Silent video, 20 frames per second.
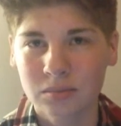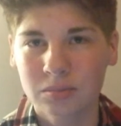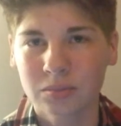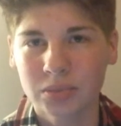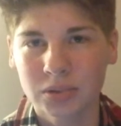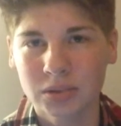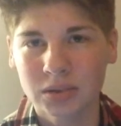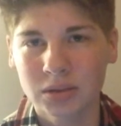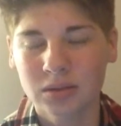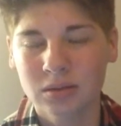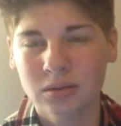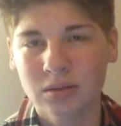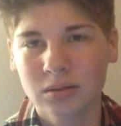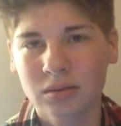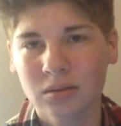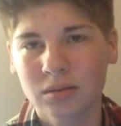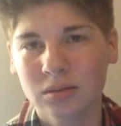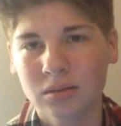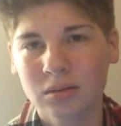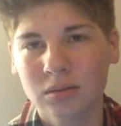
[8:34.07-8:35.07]
but
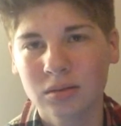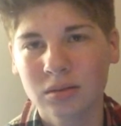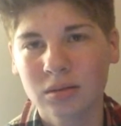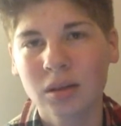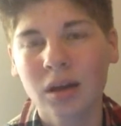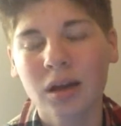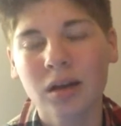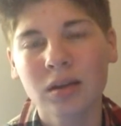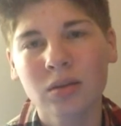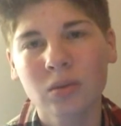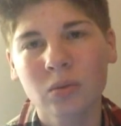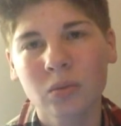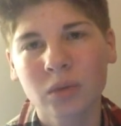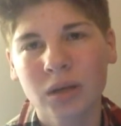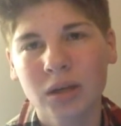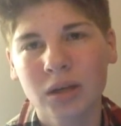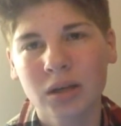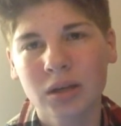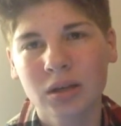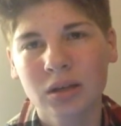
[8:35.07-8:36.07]
not in the
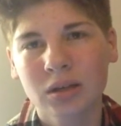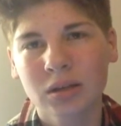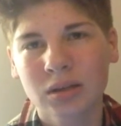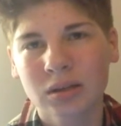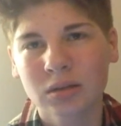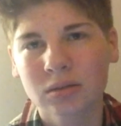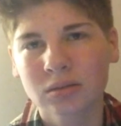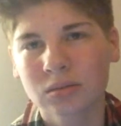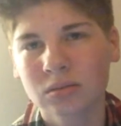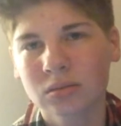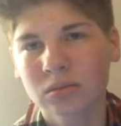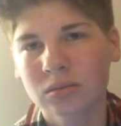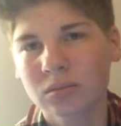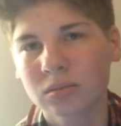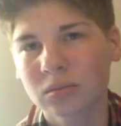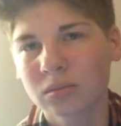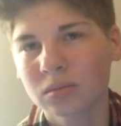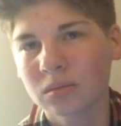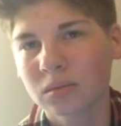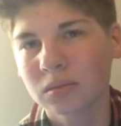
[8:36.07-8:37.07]
way that
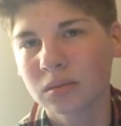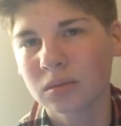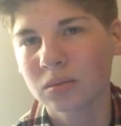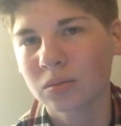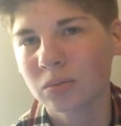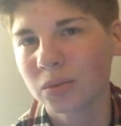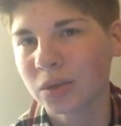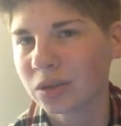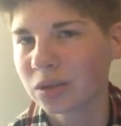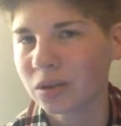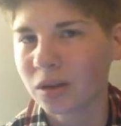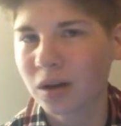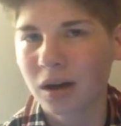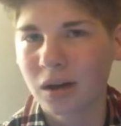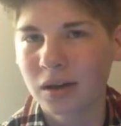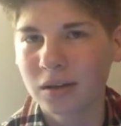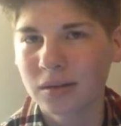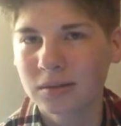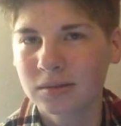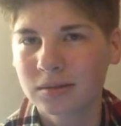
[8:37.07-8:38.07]
we
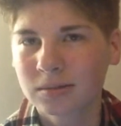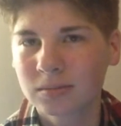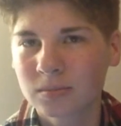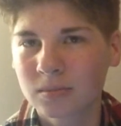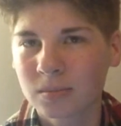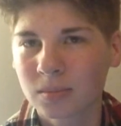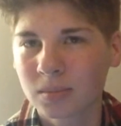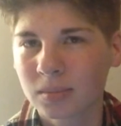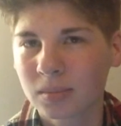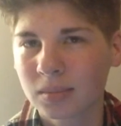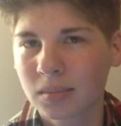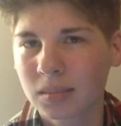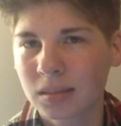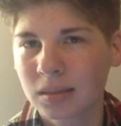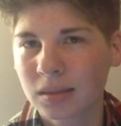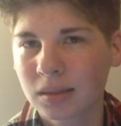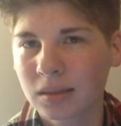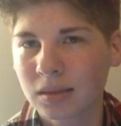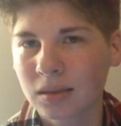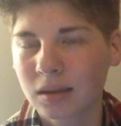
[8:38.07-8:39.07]
thought.
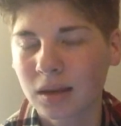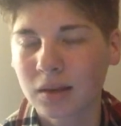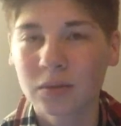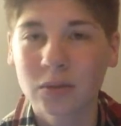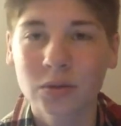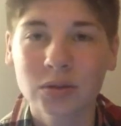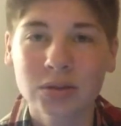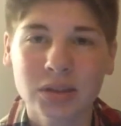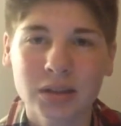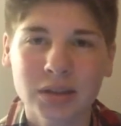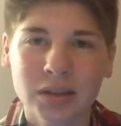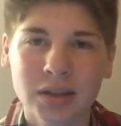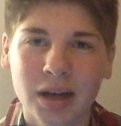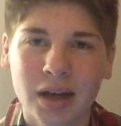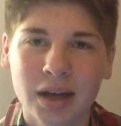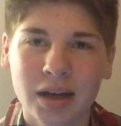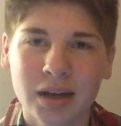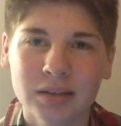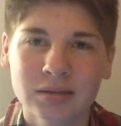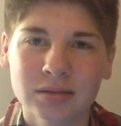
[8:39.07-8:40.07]
I've always had a
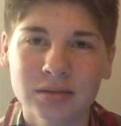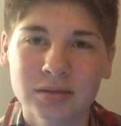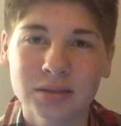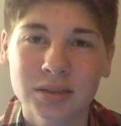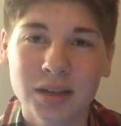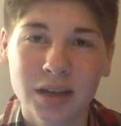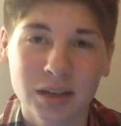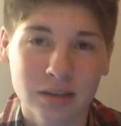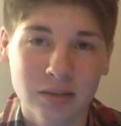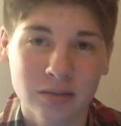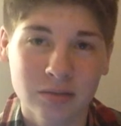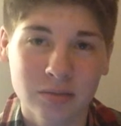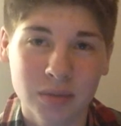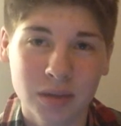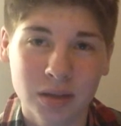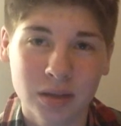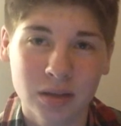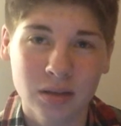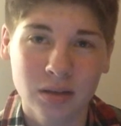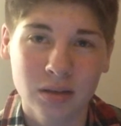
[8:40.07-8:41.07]
guy inside of
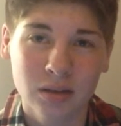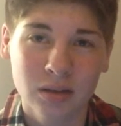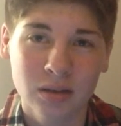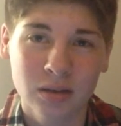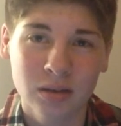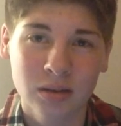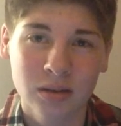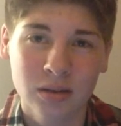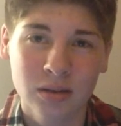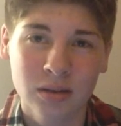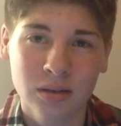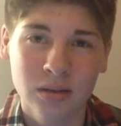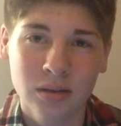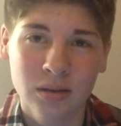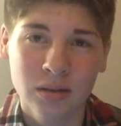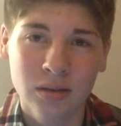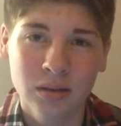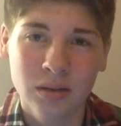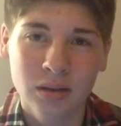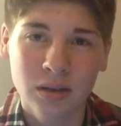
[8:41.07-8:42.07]
me.
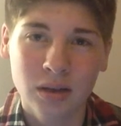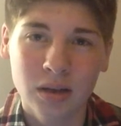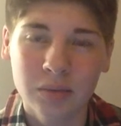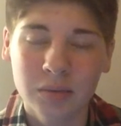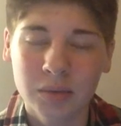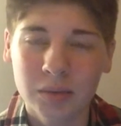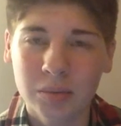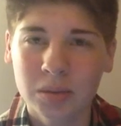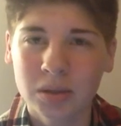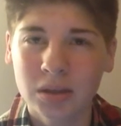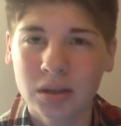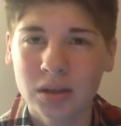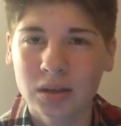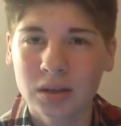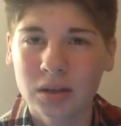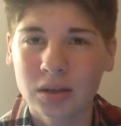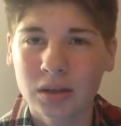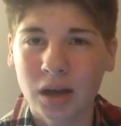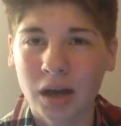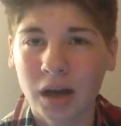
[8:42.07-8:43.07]
And
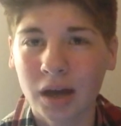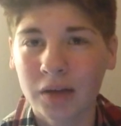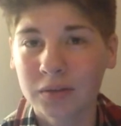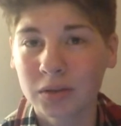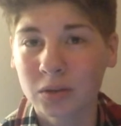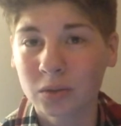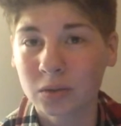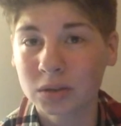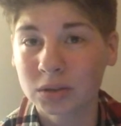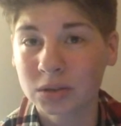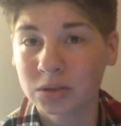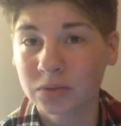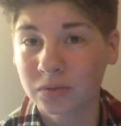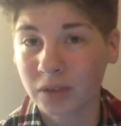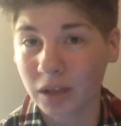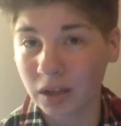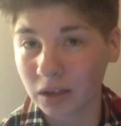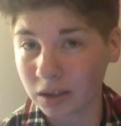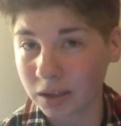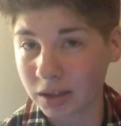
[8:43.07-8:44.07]
maybe I haven't always
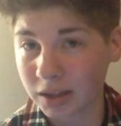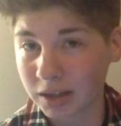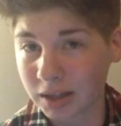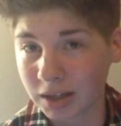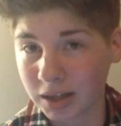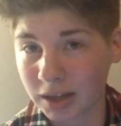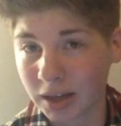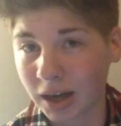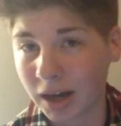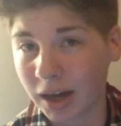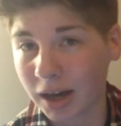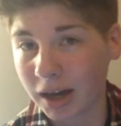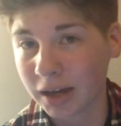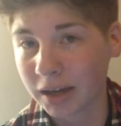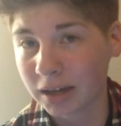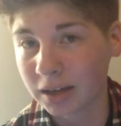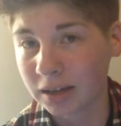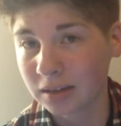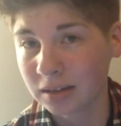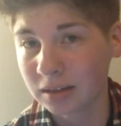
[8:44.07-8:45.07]
felt like a
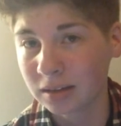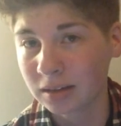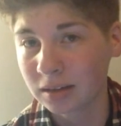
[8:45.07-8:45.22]
guy,